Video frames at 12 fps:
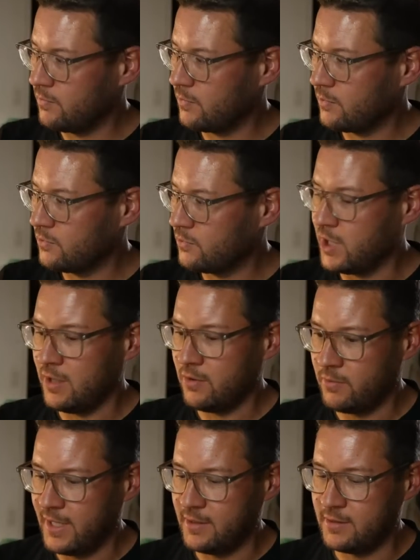
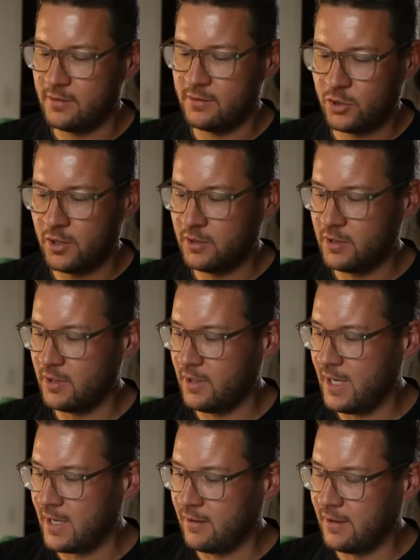generate certain
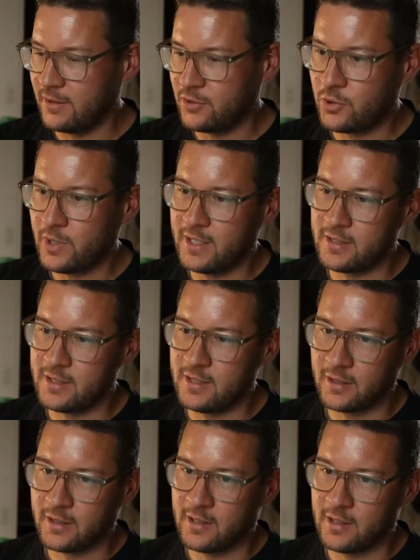handling traits in the
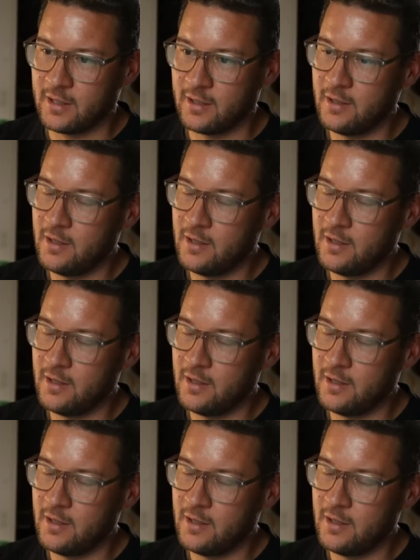car.